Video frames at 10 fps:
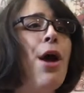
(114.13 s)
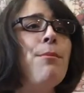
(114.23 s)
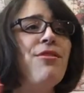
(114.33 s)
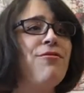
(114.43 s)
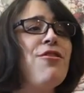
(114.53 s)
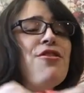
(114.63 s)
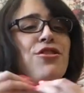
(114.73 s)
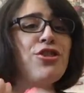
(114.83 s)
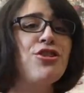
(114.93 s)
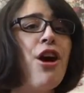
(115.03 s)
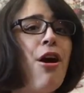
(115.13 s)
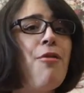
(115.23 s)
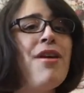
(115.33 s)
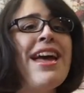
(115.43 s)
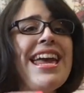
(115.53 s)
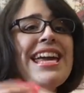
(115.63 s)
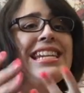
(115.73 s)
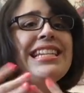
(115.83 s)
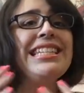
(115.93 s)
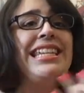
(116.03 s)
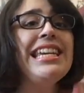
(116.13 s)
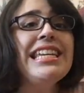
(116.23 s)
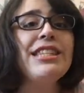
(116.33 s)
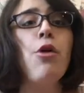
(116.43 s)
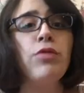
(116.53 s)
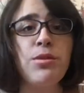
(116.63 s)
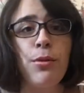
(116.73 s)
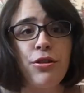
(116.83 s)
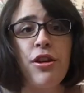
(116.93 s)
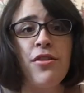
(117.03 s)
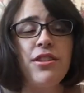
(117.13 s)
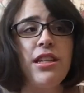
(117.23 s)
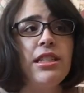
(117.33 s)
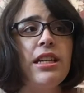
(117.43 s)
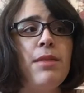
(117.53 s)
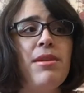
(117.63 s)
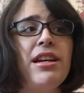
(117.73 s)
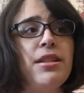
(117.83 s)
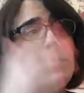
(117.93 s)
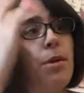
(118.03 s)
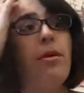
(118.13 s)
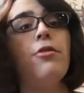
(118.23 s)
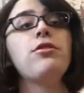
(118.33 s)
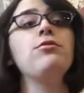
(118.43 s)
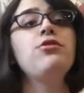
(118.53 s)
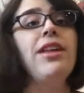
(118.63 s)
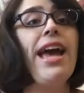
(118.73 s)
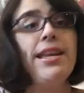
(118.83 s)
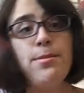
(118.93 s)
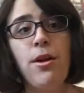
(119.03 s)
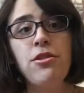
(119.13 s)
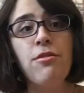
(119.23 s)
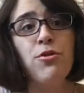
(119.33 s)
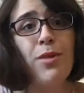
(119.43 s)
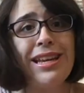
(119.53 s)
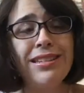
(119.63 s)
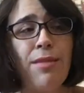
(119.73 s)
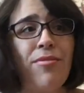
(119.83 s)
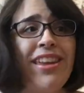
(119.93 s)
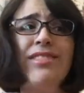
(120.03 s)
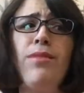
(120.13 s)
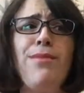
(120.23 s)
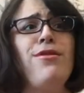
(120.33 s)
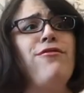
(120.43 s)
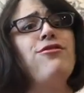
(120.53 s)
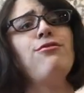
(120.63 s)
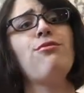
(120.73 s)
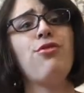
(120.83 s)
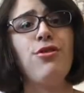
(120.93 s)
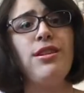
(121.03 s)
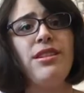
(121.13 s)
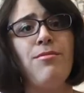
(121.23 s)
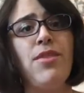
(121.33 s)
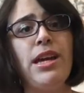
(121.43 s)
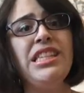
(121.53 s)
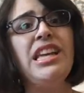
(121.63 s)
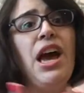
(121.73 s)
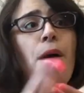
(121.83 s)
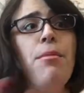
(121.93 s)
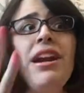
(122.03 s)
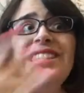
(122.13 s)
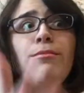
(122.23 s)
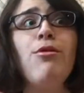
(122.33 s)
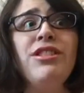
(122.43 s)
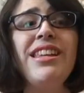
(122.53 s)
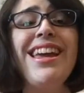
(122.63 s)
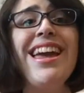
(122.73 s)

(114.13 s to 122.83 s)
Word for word: But for this show, it is he is the oldest person on the season because Big Brother usually has a bunch of 20 somethings and maybe a few 30 somethings. But it's mostly